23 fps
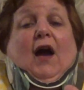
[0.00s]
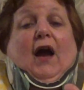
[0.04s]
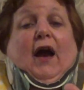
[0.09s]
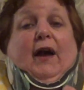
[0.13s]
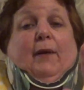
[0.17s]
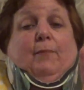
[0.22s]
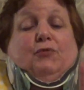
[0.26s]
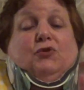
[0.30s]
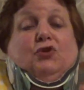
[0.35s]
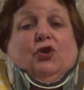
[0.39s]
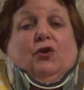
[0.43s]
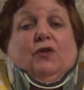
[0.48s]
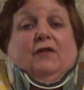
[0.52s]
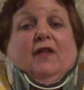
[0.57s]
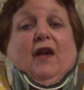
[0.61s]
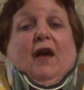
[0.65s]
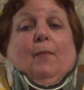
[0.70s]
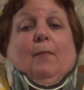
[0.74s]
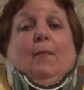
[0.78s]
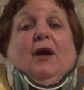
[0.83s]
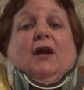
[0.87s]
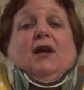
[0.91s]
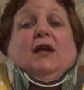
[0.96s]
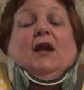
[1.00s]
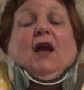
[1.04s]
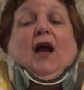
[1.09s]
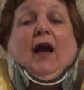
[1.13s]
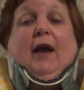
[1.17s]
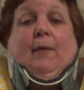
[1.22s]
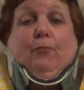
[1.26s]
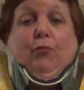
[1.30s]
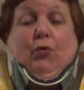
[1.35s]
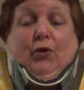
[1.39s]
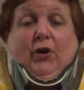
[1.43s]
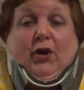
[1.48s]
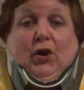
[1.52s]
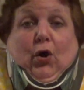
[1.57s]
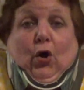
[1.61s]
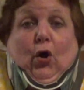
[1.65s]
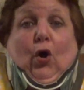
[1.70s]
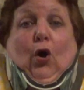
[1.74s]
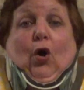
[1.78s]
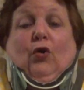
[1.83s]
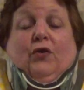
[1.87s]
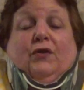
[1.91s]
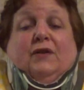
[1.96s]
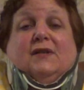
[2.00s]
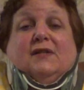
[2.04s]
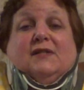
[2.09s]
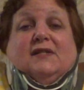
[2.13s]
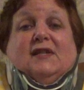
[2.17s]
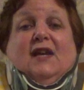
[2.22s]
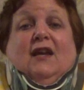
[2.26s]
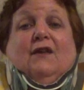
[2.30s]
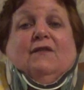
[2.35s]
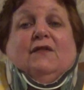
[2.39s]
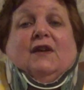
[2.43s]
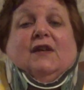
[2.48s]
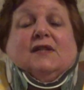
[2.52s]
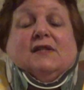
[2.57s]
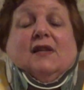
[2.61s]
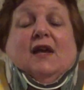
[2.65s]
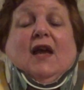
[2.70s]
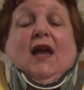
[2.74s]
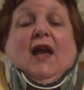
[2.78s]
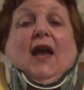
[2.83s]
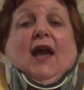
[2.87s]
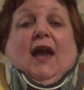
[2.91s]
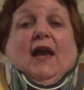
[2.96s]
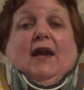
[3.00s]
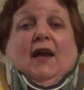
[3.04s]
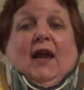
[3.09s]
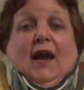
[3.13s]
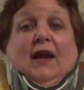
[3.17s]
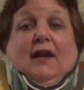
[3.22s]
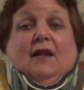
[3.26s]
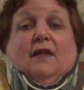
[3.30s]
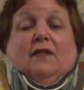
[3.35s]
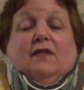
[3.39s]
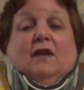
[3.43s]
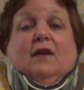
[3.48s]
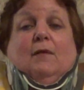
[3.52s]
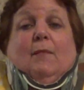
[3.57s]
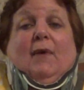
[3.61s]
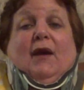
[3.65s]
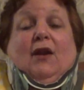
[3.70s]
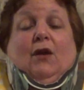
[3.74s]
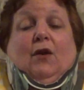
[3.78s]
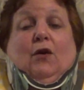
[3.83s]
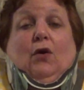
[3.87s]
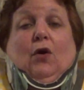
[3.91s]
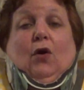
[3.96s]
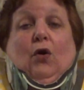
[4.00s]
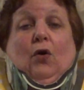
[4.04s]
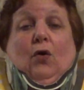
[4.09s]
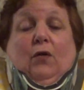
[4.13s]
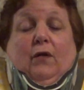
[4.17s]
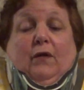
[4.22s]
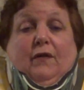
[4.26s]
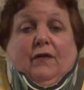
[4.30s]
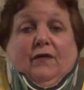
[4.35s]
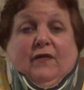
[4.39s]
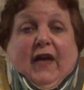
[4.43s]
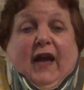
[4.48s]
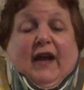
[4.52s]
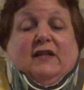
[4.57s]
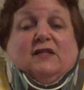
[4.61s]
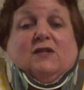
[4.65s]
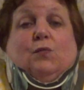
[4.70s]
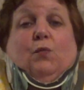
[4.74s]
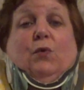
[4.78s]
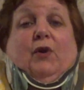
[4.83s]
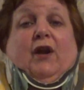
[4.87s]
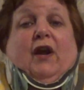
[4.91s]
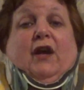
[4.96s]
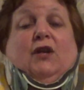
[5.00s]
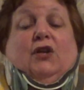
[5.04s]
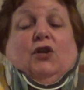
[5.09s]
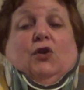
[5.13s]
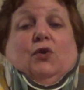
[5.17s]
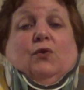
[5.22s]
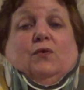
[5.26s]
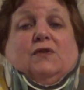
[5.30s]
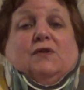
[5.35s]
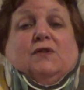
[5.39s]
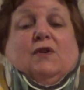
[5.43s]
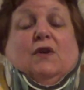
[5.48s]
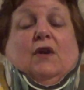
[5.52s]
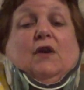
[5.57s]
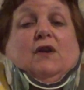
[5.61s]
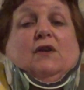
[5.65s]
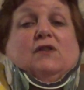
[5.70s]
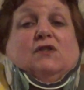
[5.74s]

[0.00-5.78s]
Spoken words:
I took that money, I put it all into savings, and anything medical, that's what I used.